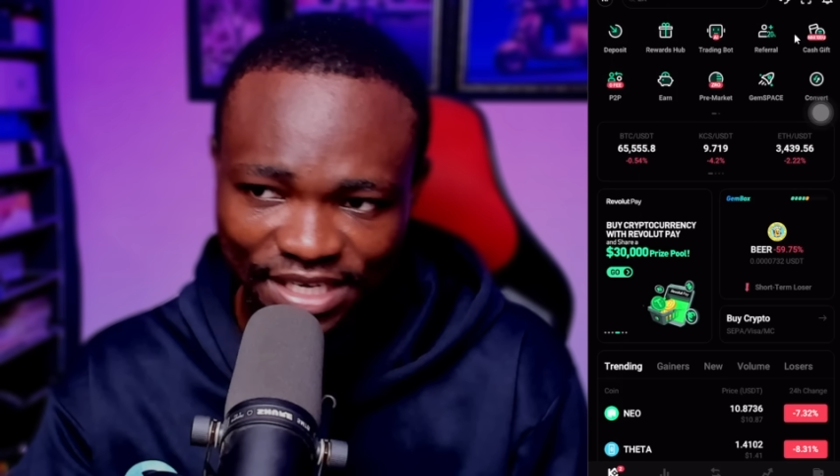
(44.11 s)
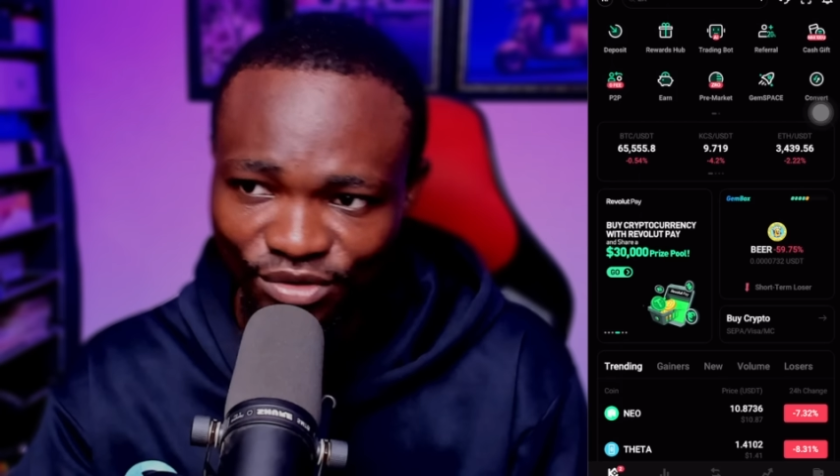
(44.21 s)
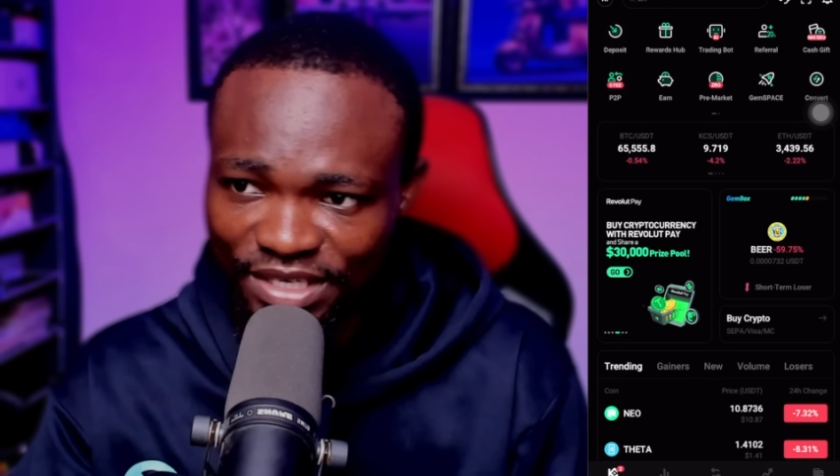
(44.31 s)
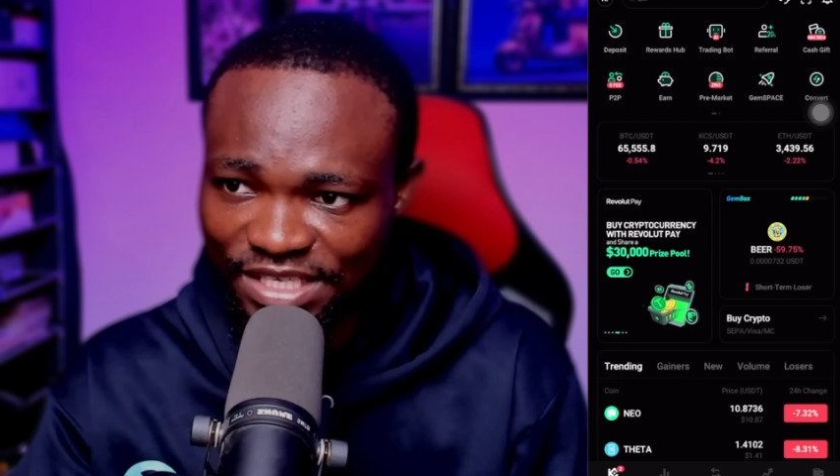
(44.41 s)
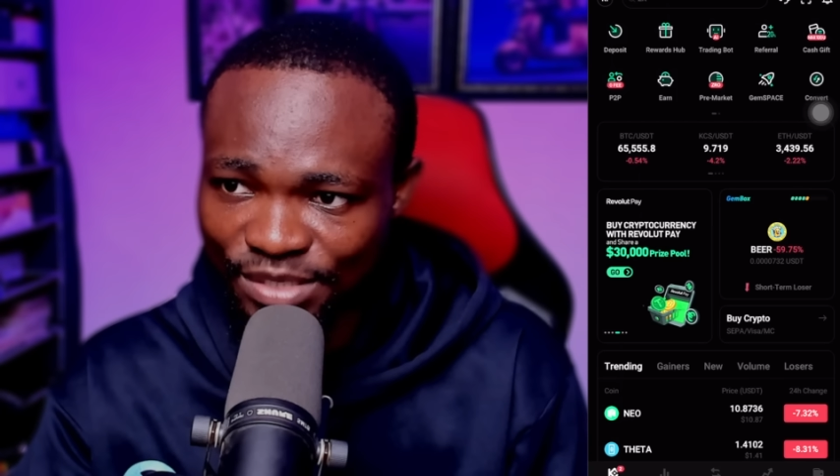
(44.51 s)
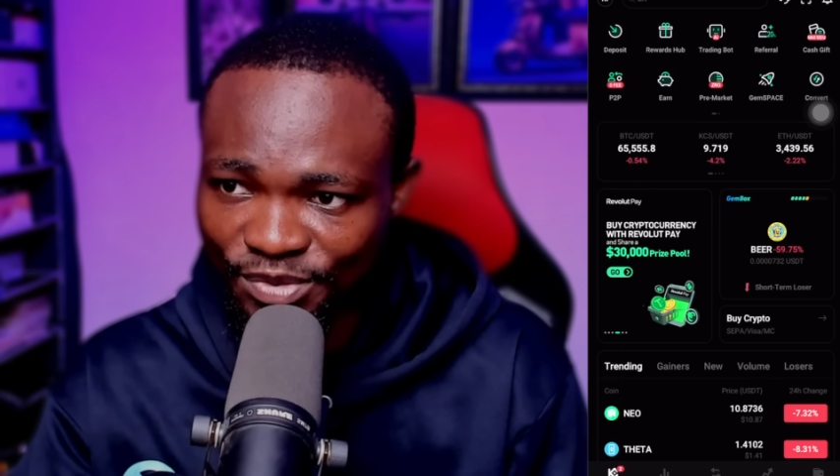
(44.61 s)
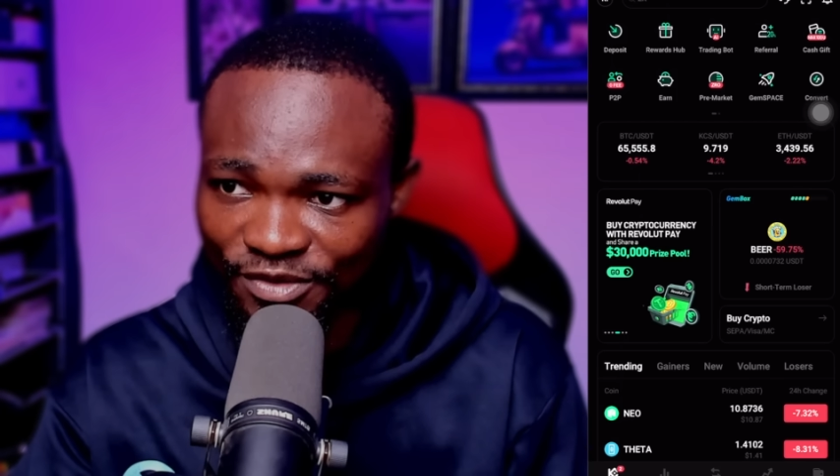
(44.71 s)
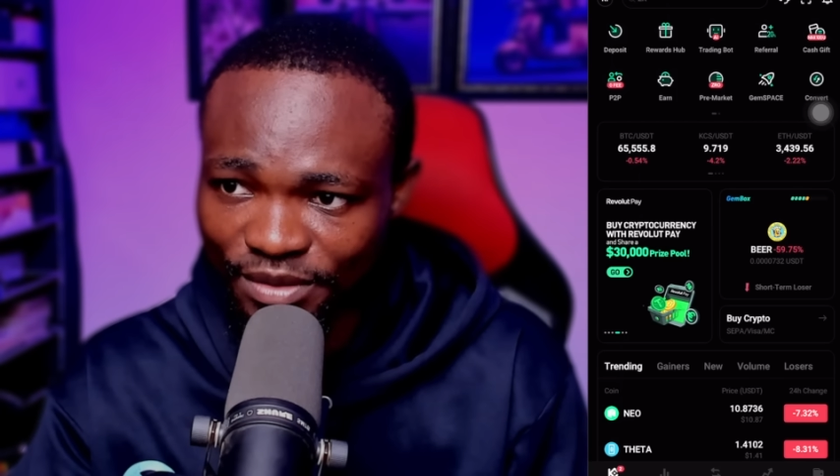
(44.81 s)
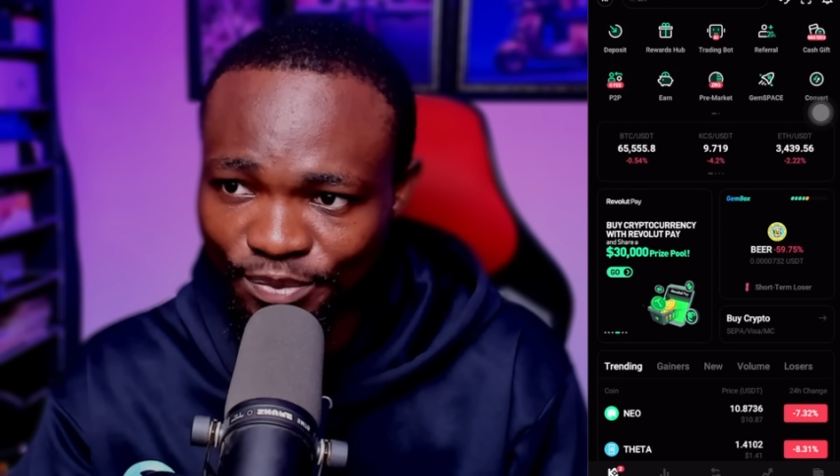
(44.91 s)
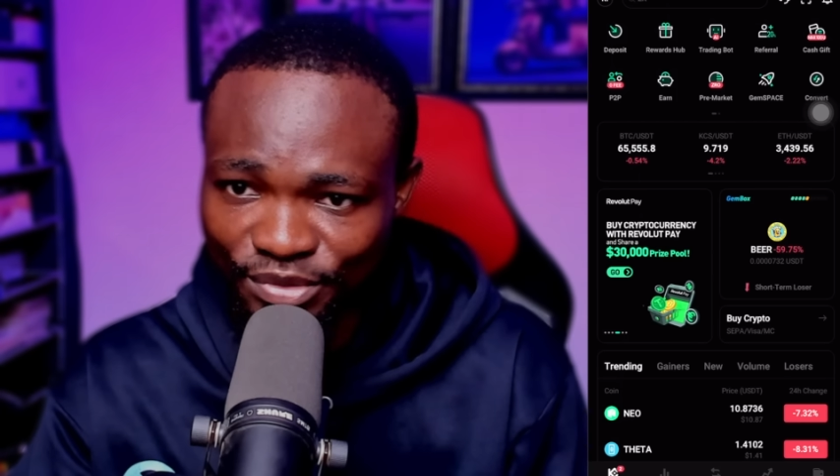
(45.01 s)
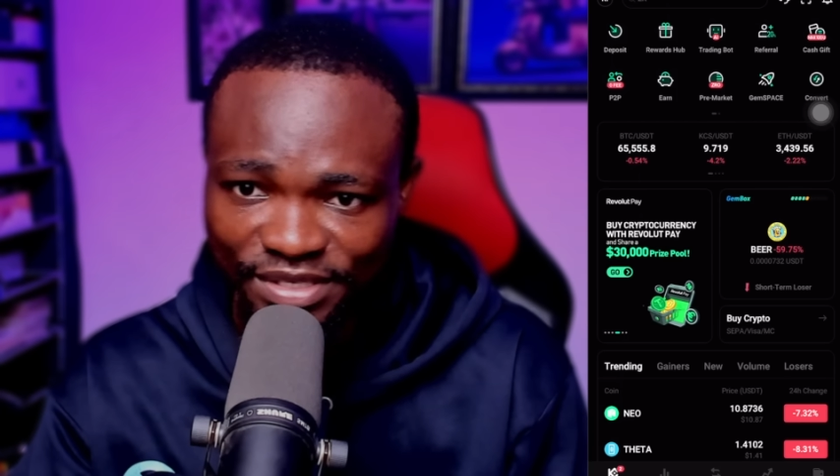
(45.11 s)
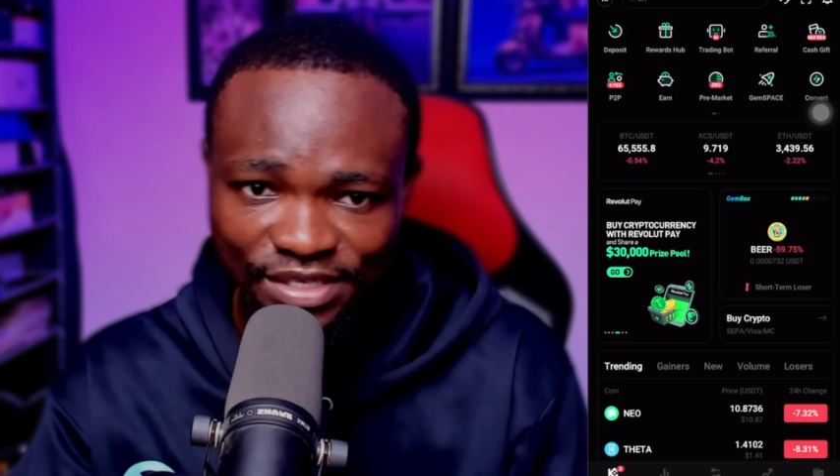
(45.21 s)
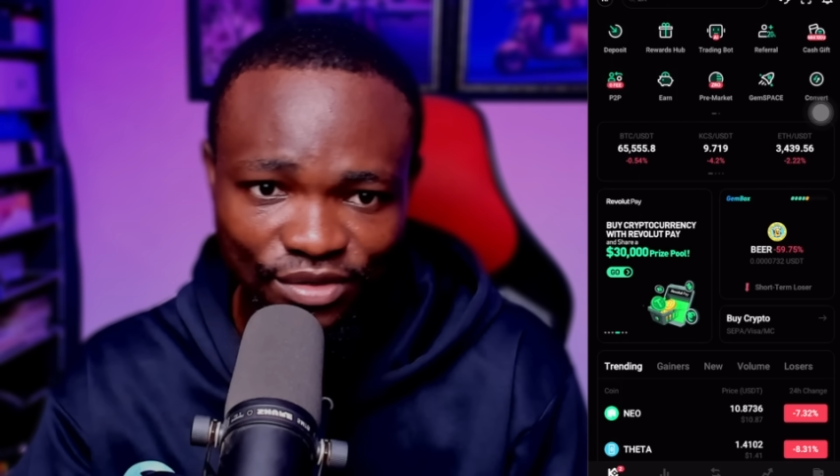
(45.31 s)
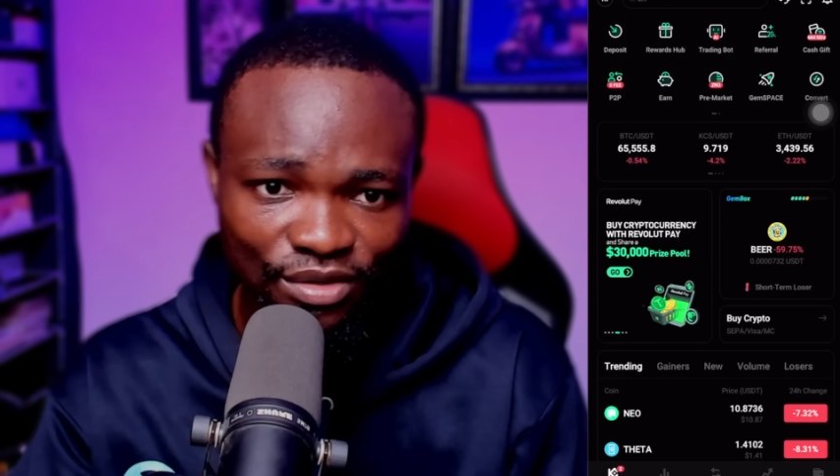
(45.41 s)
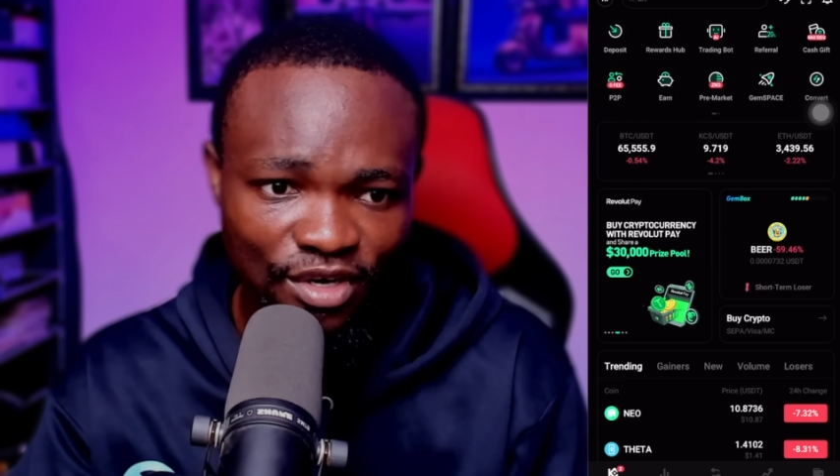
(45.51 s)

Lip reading: you can see pre-sale.